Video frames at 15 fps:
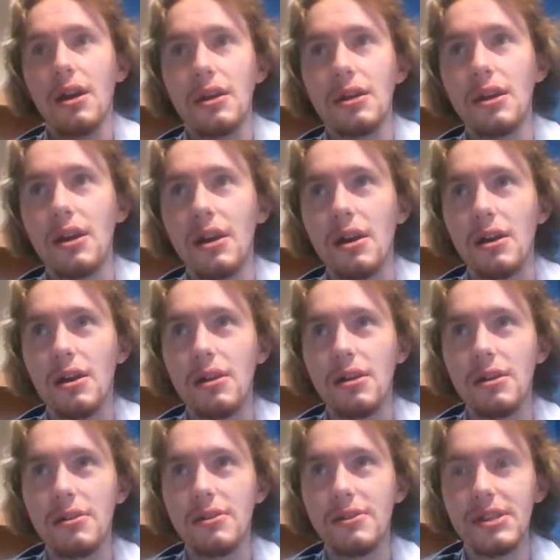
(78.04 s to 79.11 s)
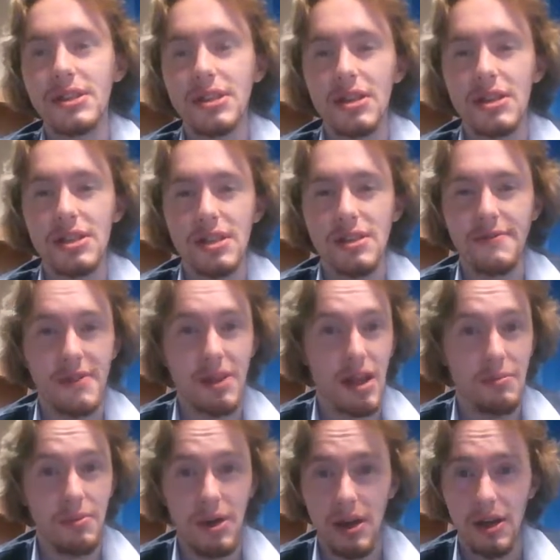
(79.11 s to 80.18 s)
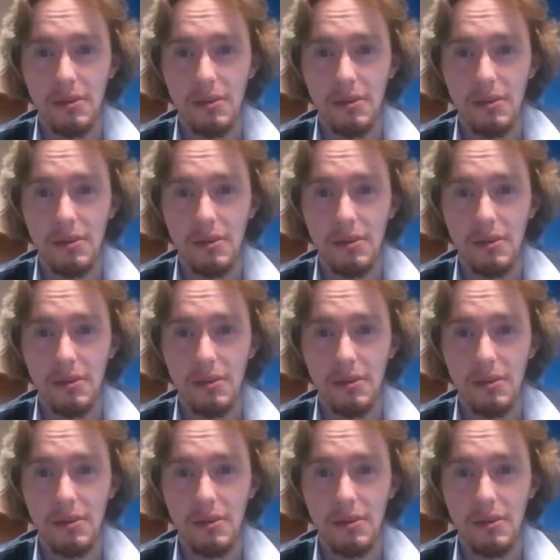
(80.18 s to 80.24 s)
Yeah, this is just flying by.